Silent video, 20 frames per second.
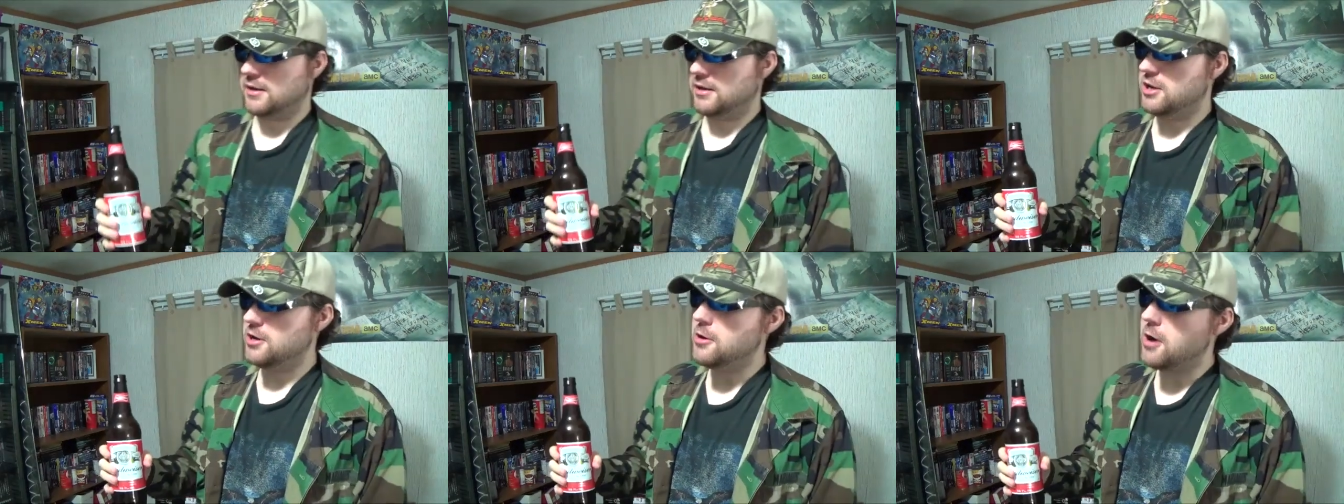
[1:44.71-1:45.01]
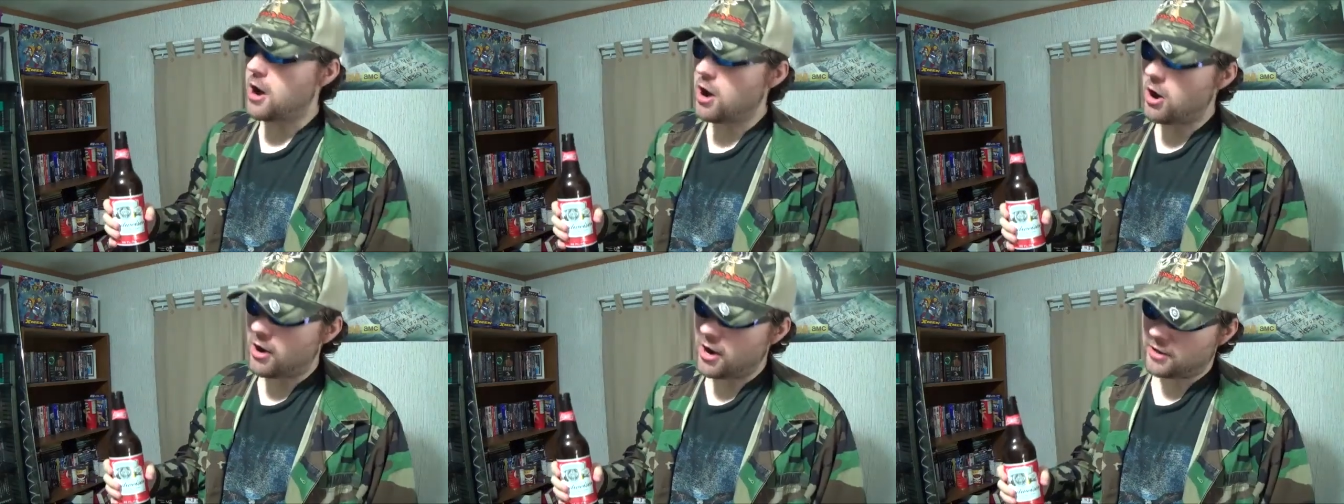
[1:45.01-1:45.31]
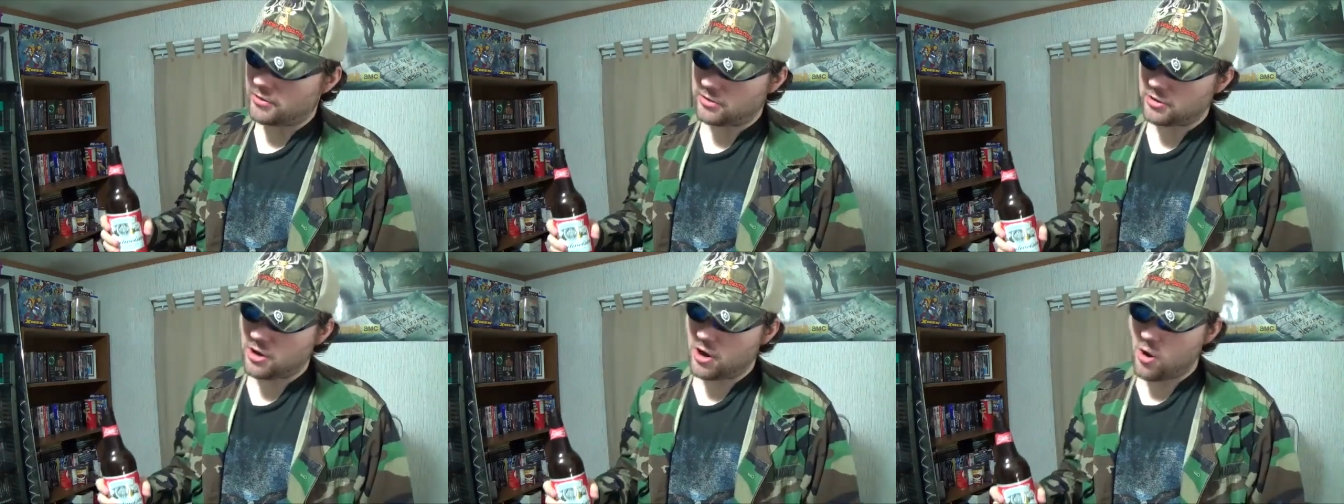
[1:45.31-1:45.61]
You all
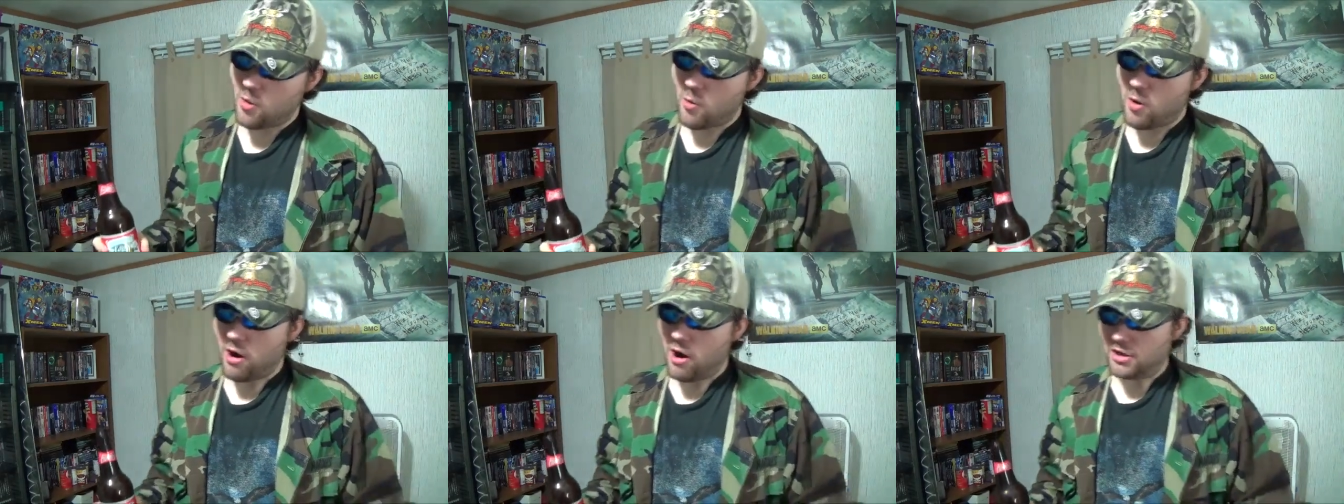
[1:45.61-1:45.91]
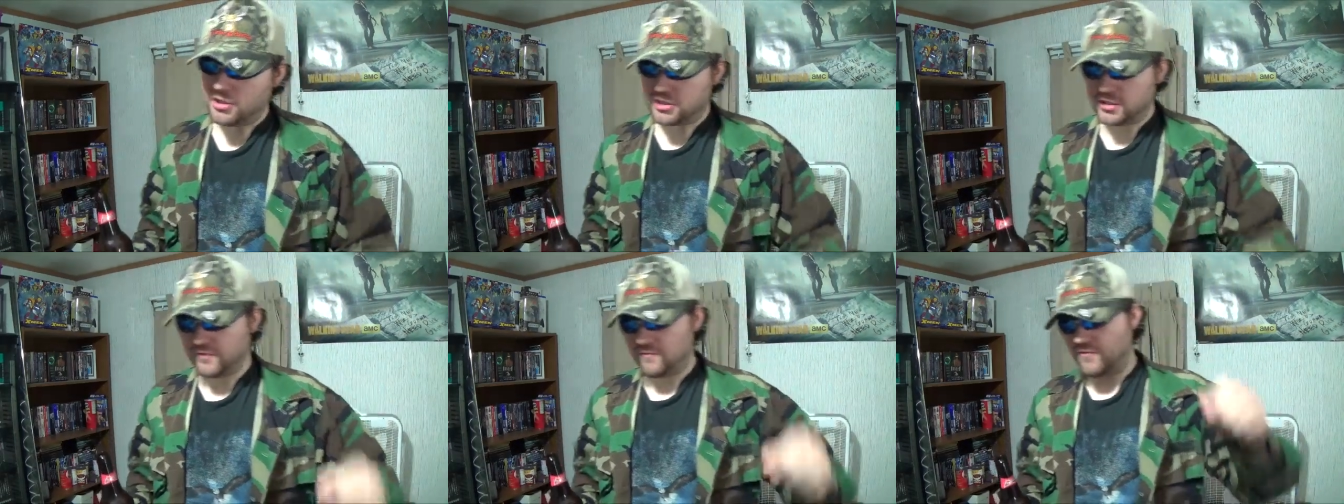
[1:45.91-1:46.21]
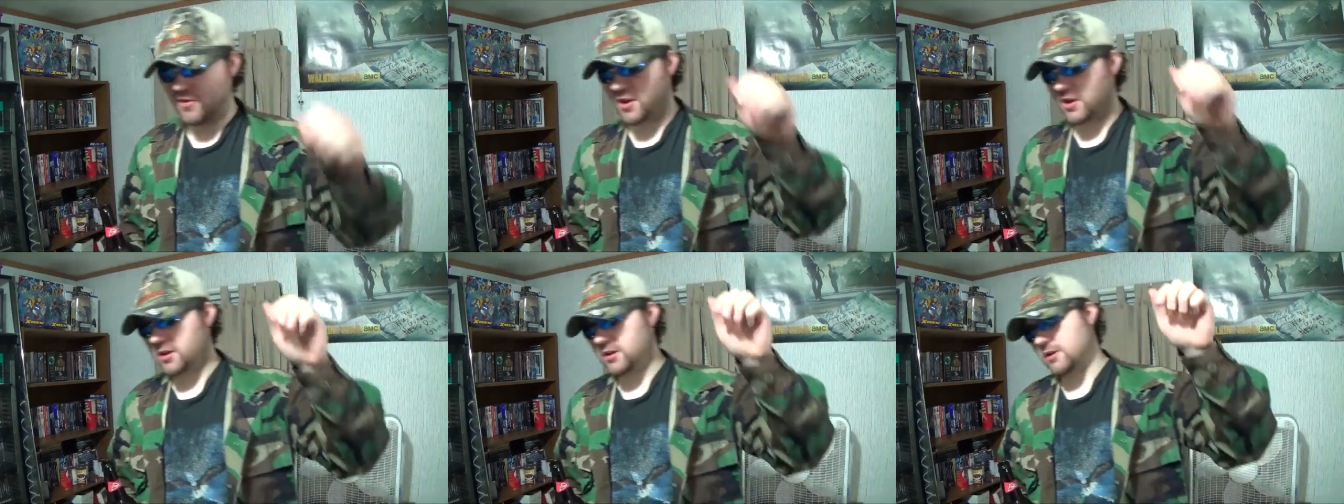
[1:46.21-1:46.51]
have to go watch the
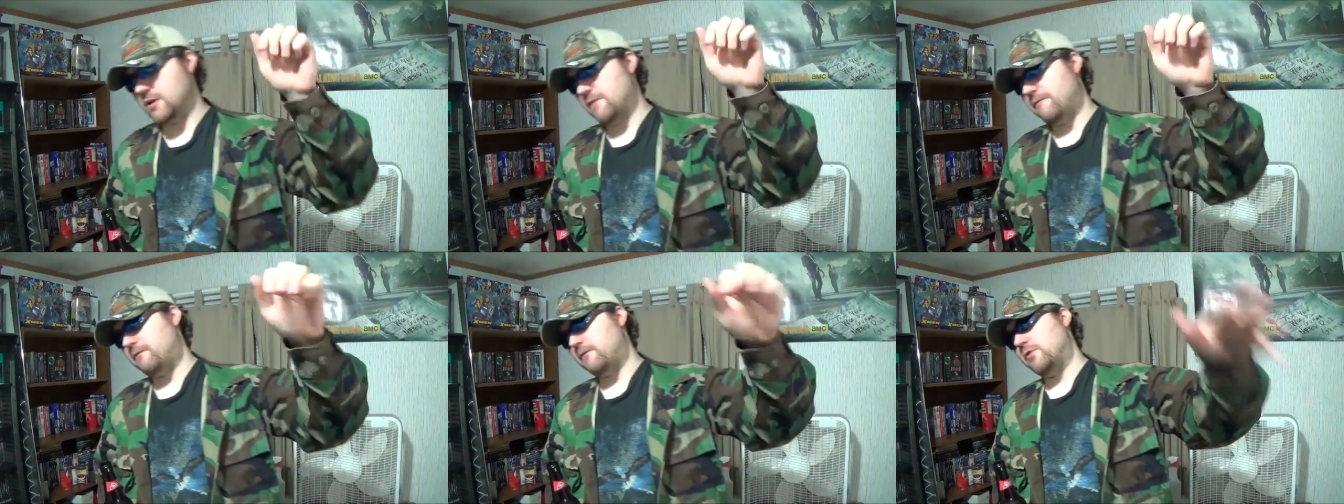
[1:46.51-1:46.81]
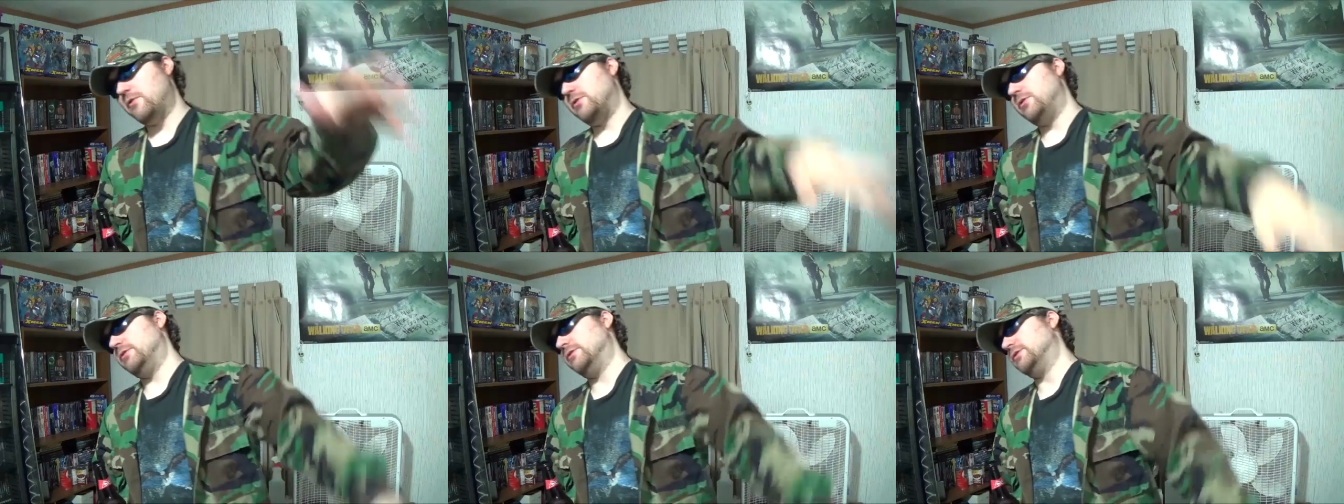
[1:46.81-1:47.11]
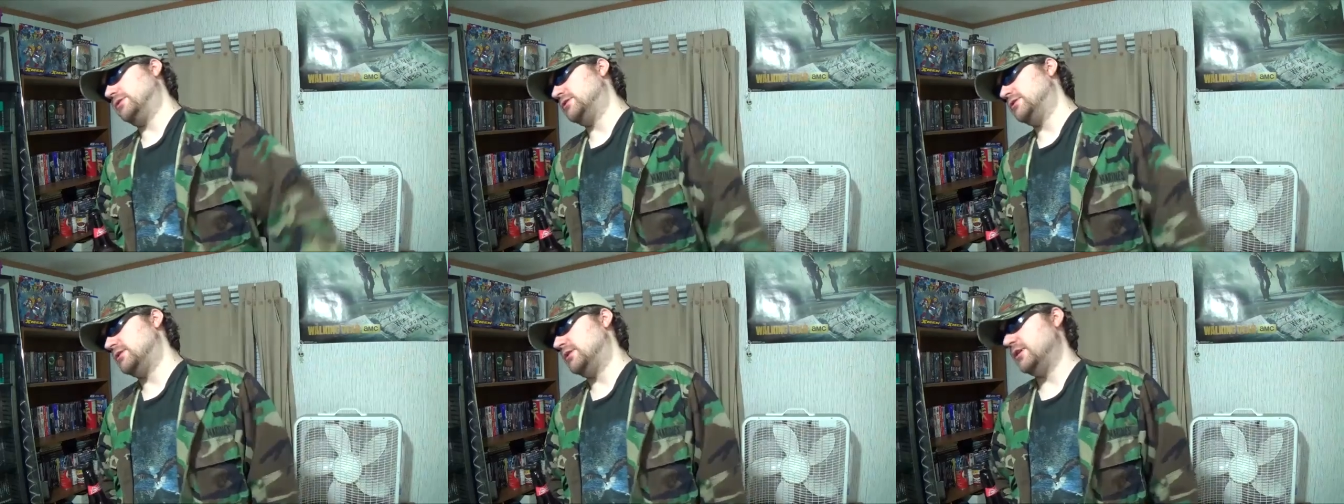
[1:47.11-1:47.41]
video for
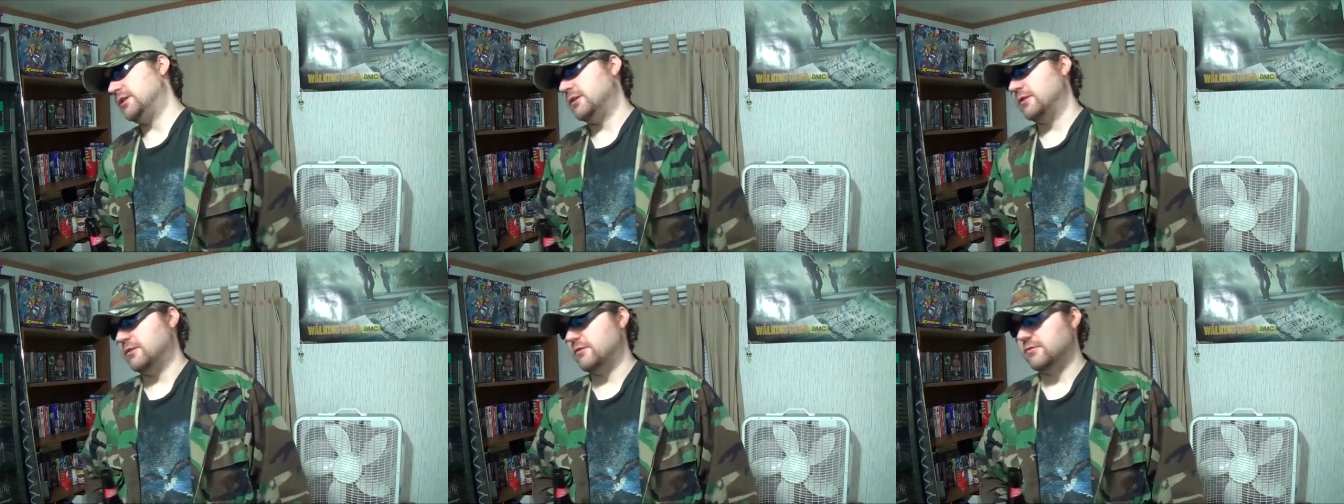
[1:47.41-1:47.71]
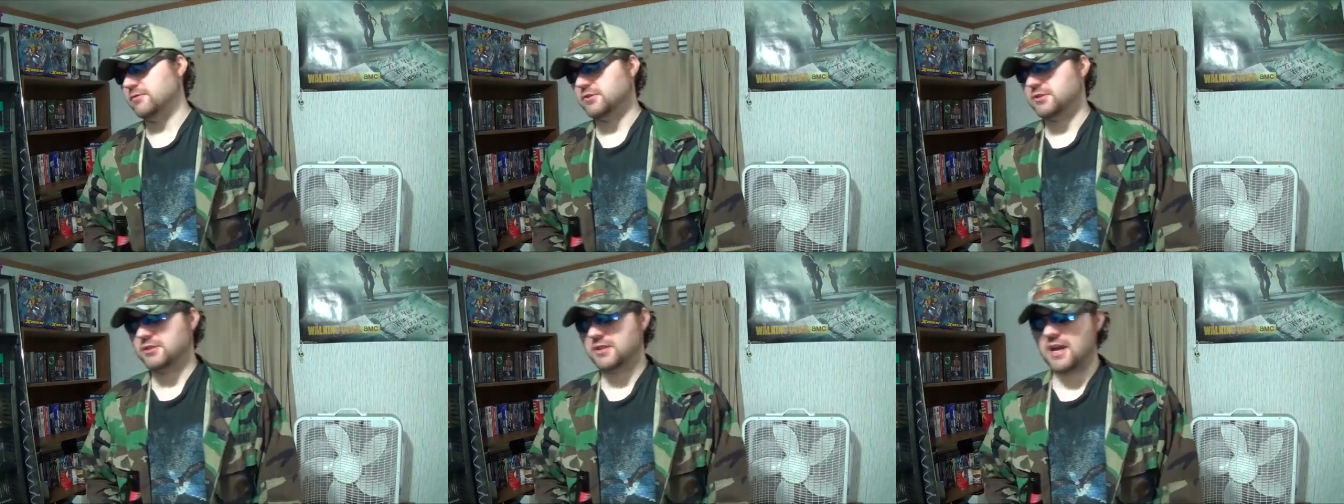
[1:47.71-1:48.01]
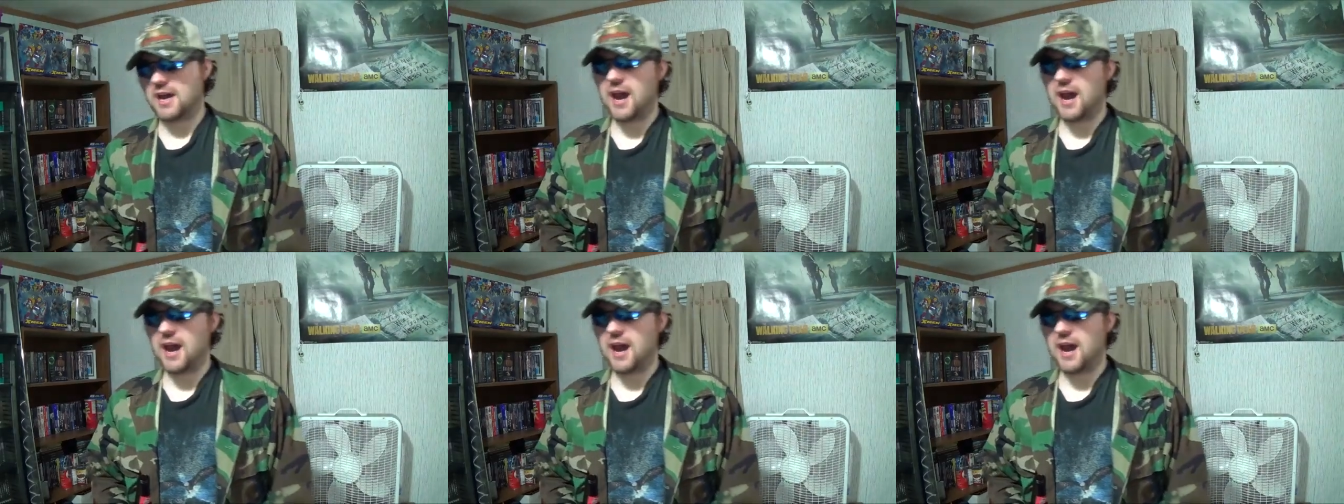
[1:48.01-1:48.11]
yourselves.